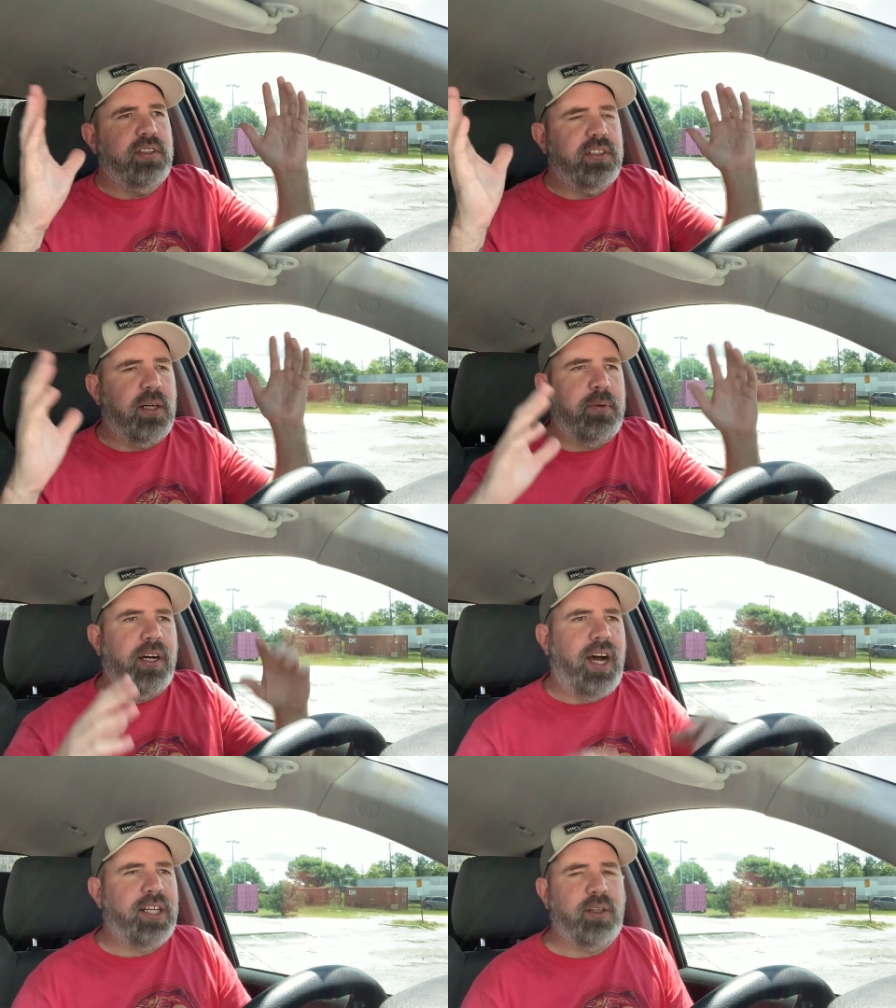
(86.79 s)
double
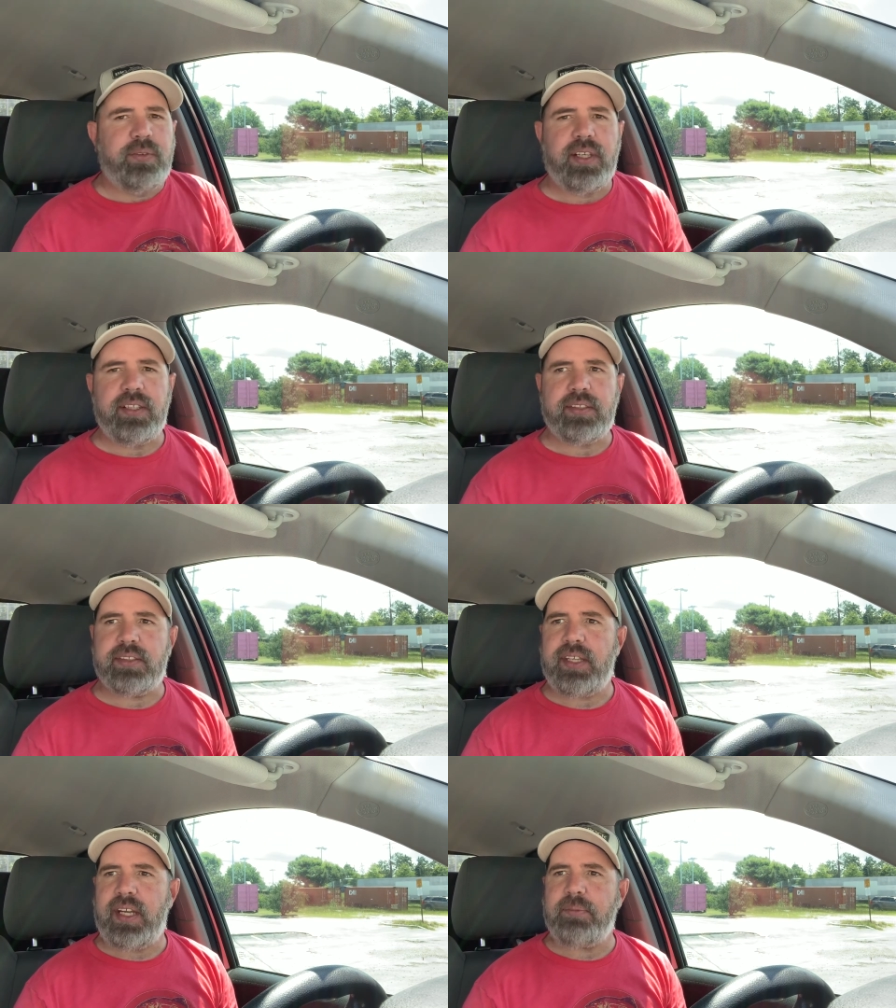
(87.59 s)
lotto things
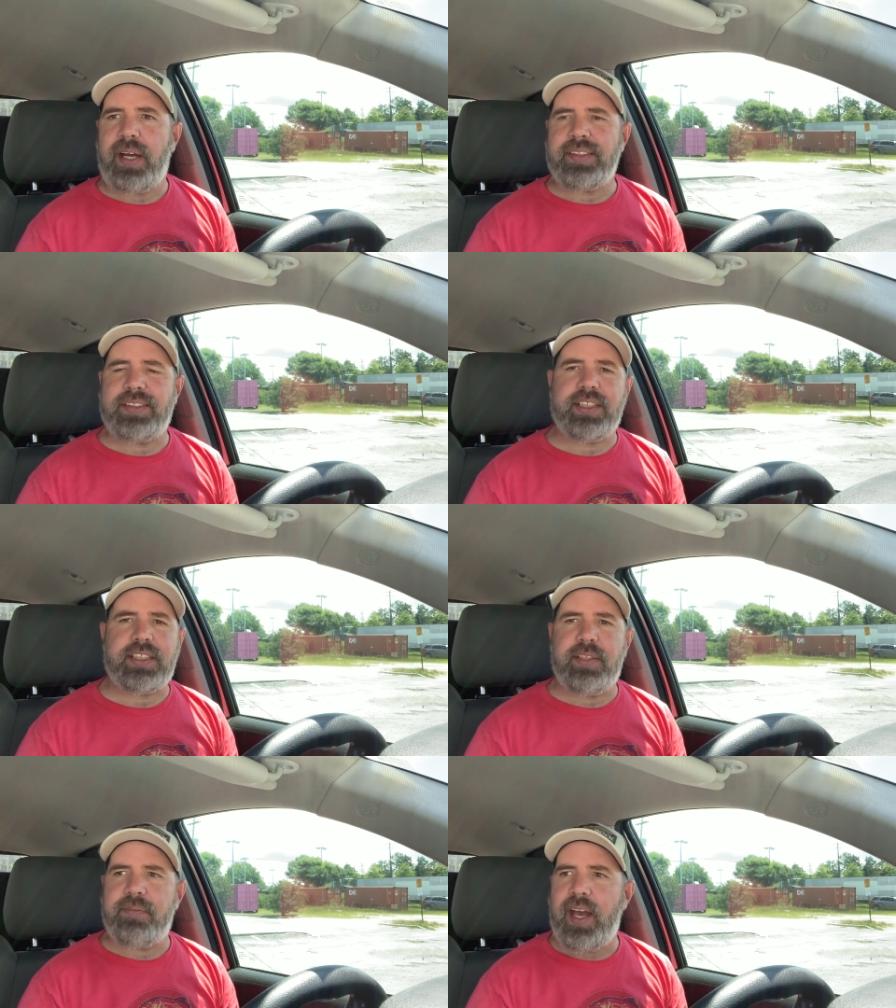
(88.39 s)
that's got about
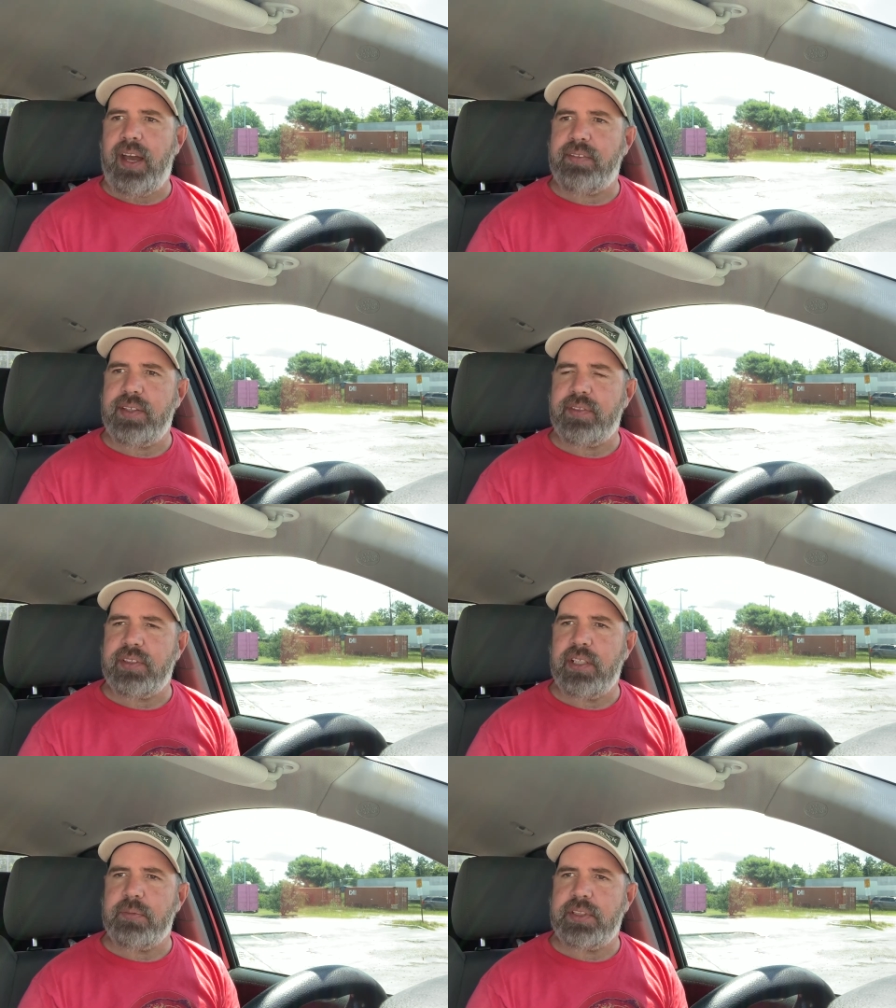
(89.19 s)
65 different
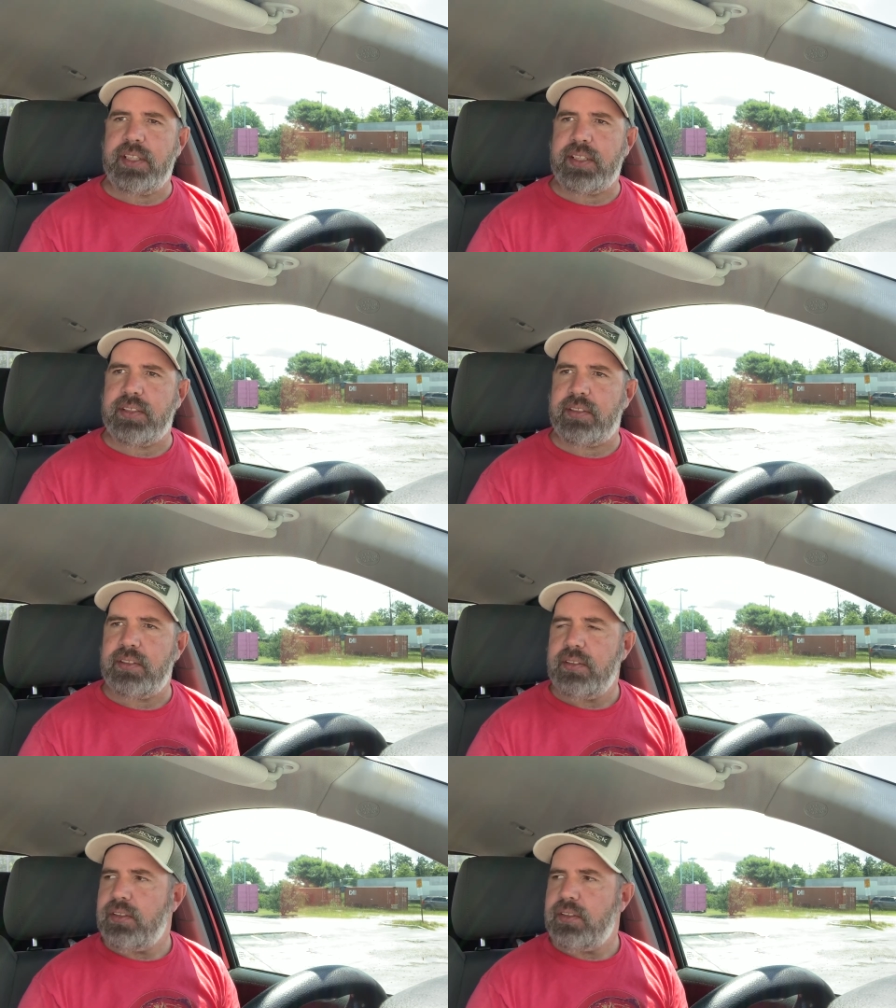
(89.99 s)
number tickets.